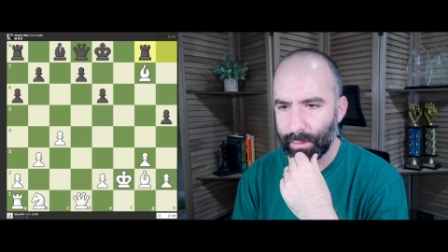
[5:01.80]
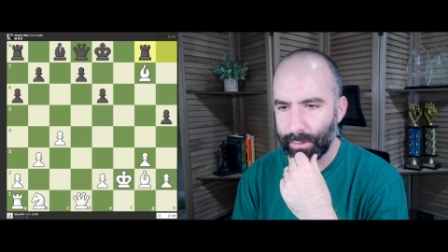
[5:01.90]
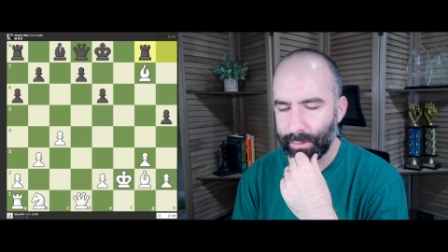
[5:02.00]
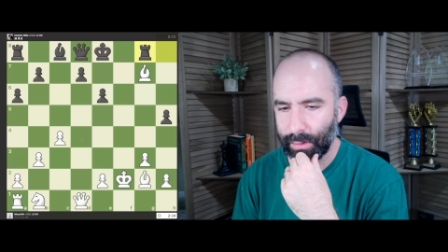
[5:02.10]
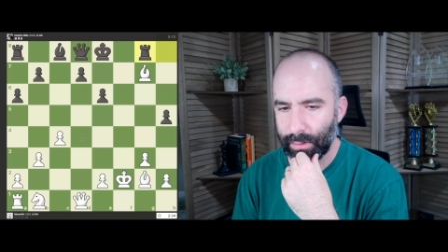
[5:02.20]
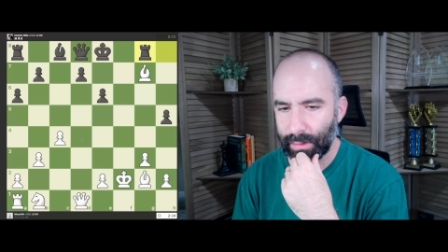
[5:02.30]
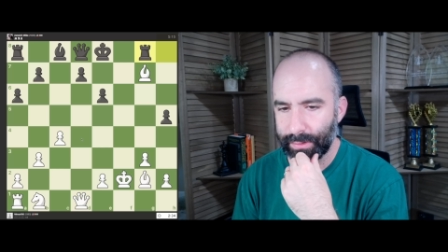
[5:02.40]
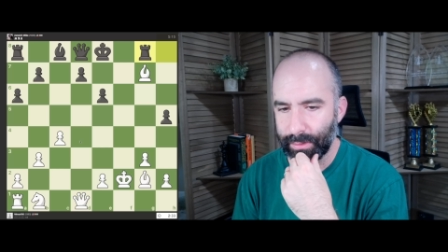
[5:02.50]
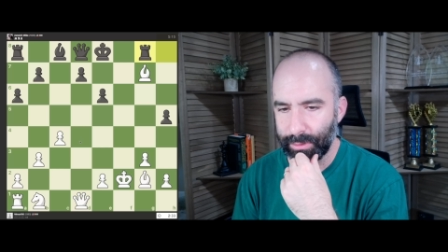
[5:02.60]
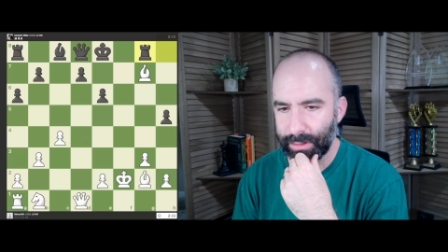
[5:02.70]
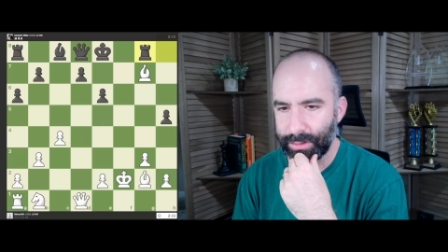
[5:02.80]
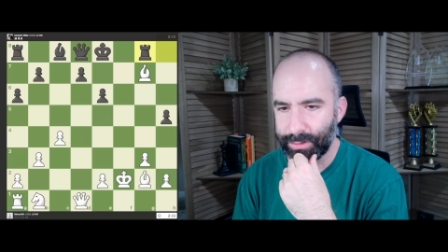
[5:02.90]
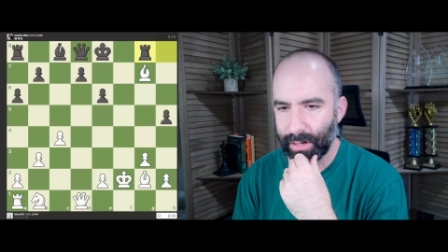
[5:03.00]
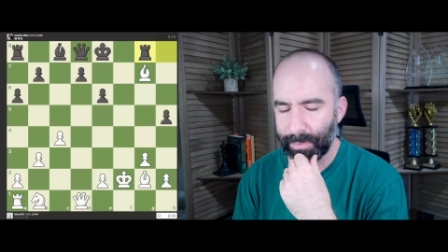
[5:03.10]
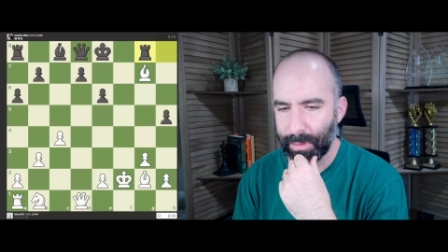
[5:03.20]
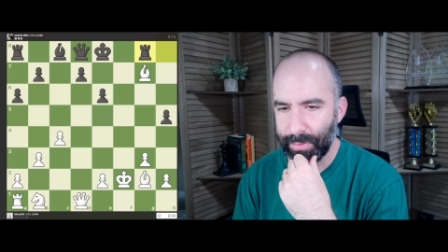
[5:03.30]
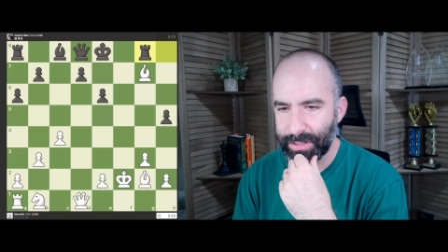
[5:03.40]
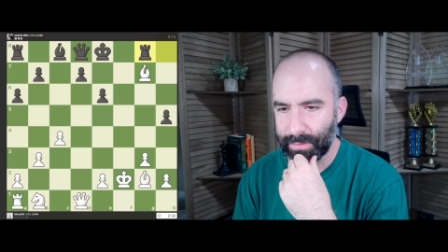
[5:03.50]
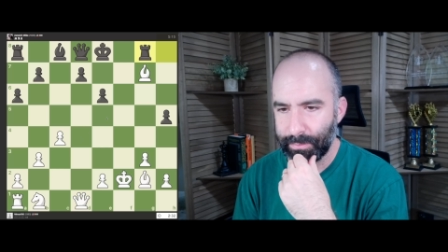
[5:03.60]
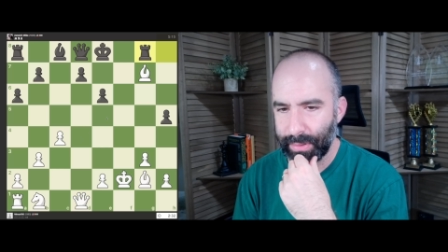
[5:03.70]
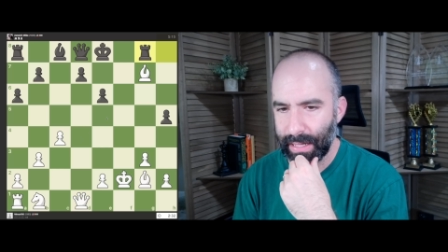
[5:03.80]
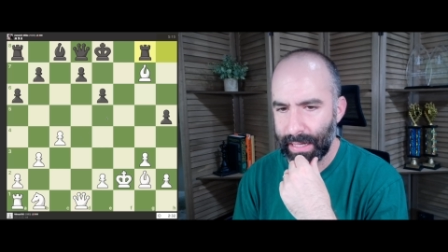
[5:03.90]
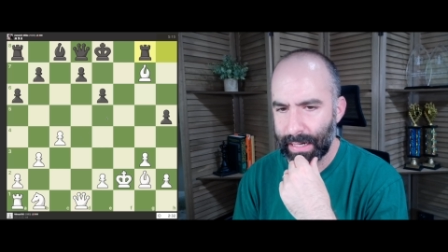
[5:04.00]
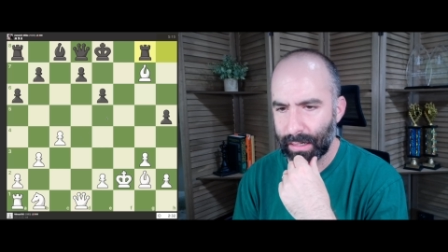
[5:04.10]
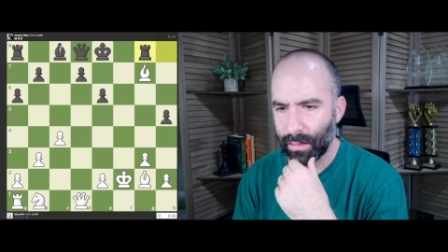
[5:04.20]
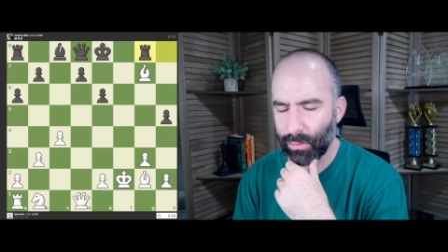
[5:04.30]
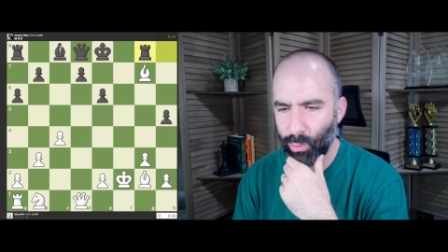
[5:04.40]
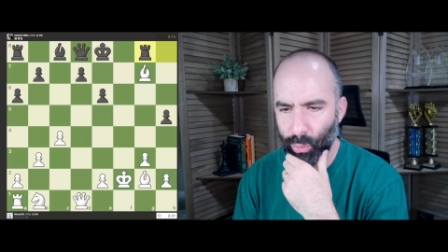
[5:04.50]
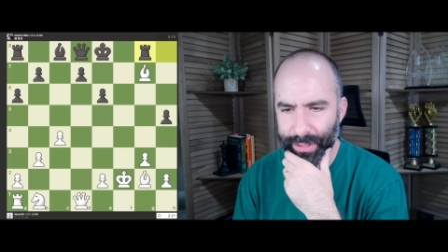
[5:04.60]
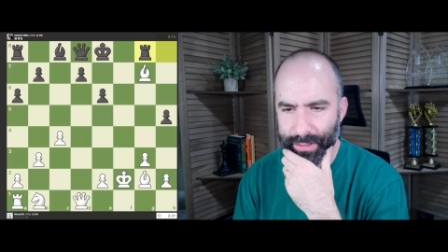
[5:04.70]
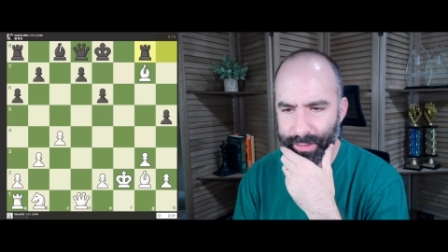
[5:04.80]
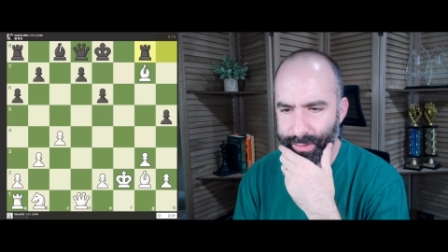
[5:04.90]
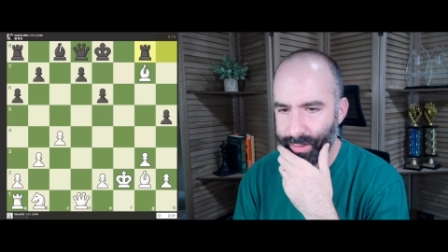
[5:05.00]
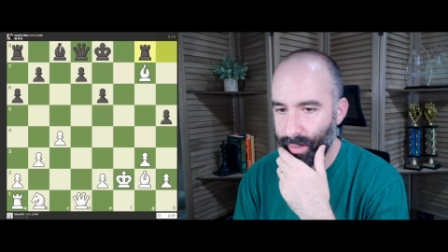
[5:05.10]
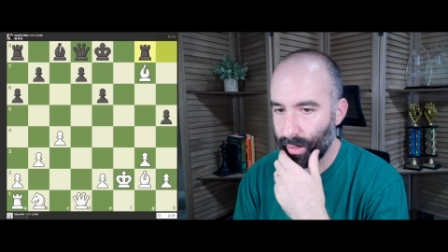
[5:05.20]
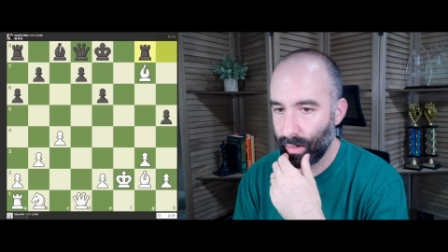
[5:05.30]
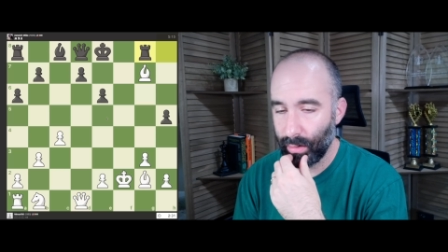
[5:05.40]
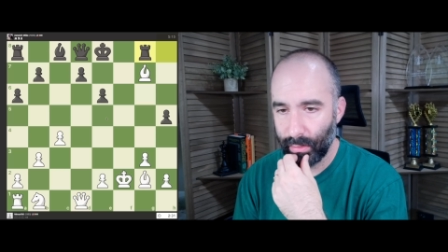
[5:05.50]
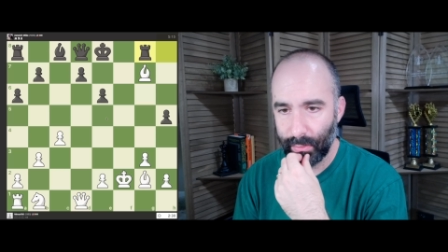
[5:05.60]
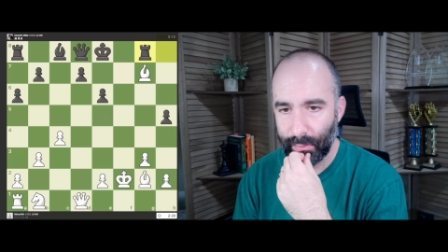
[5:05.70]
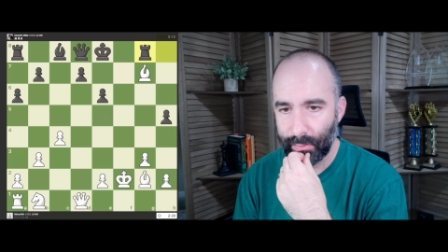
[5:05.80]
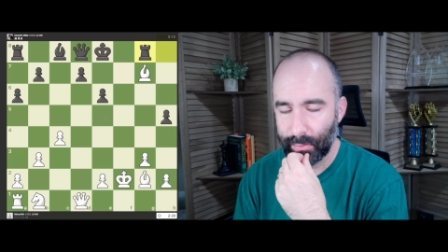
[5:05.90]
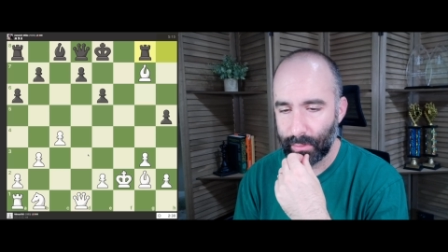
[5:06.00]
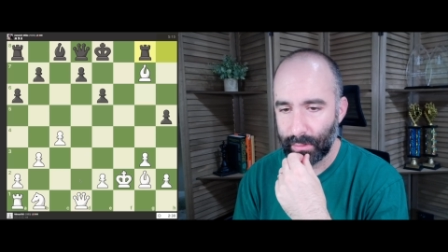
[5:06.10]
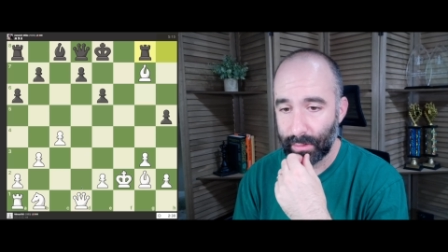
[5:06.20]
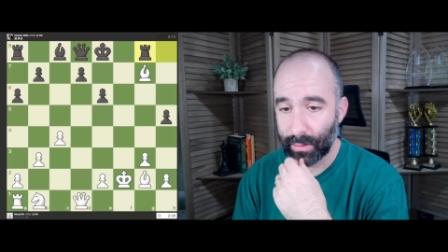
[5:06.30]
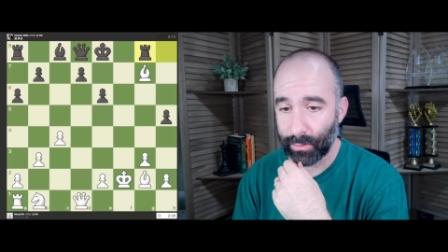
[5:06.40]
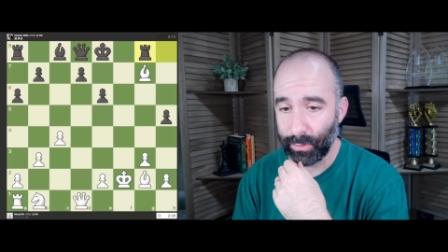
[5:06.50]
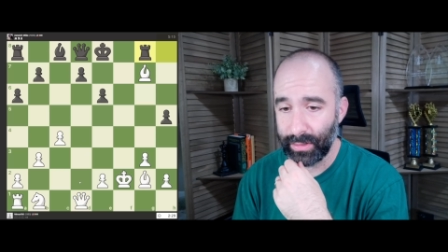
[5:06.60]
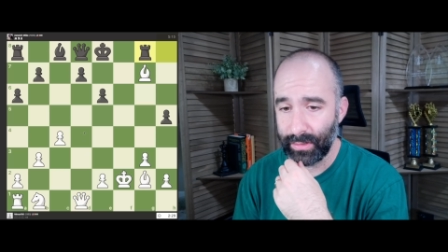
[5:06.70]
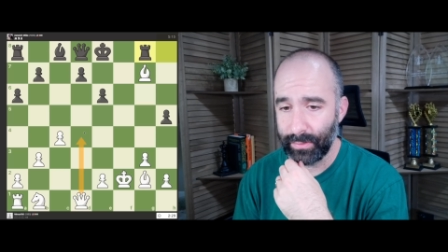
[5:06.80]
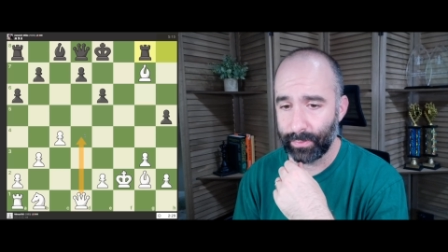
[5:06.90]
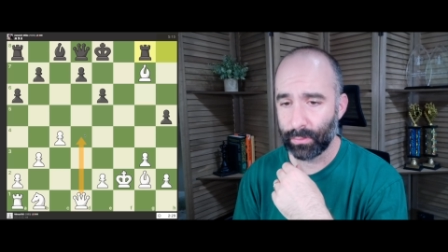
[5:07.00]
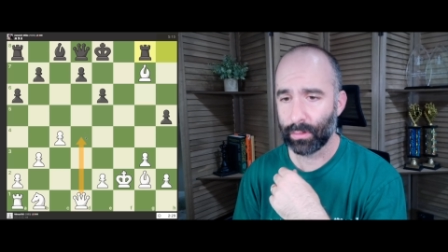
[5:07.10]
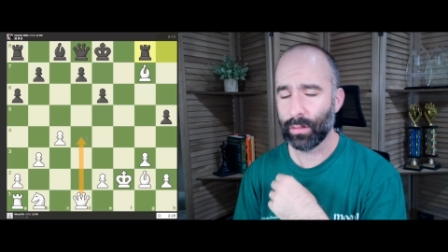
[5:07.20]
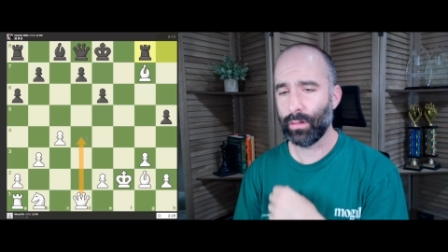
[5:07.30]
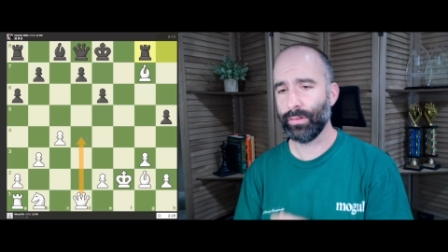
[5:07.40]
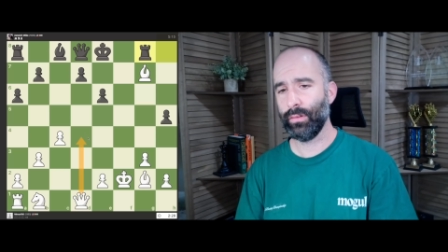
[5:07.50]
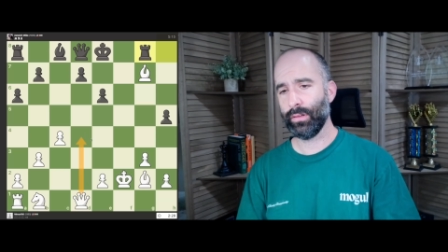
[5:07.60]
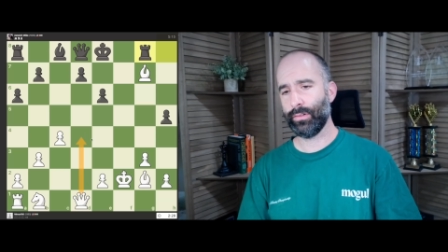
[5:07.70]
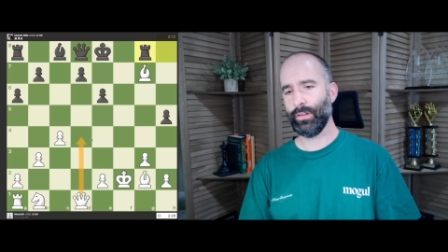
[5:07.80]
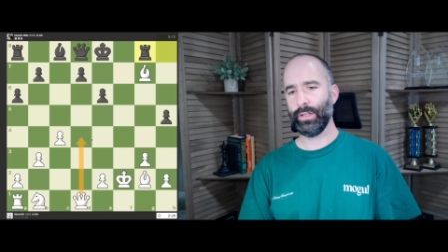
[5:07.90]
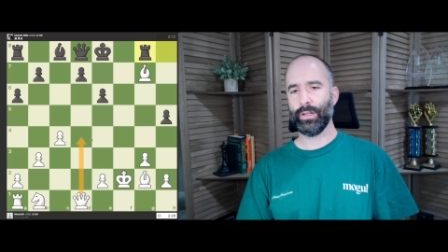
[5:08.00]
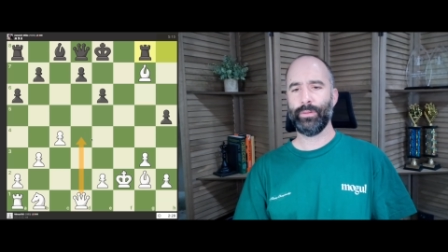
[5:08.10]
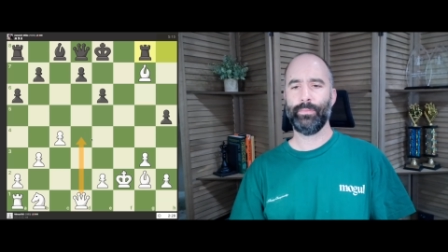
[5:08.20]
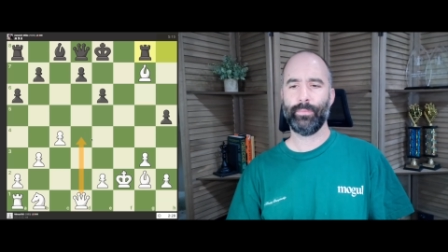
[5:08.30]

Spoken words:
So let's see, we can just drop the bishop back. We could go queen d4, also looks really good.